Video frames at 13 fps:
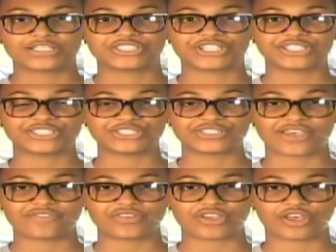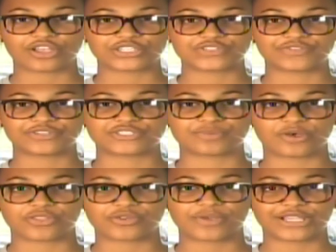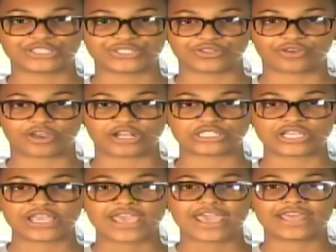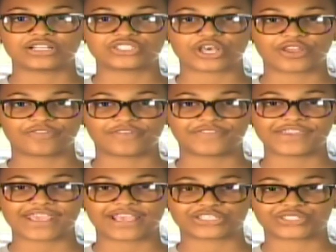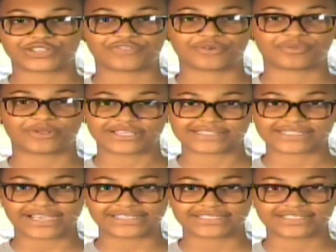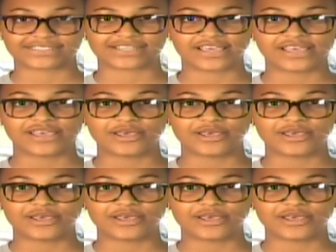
Shirts are $7 for small through extra large and $1.50 extra for plus sizes.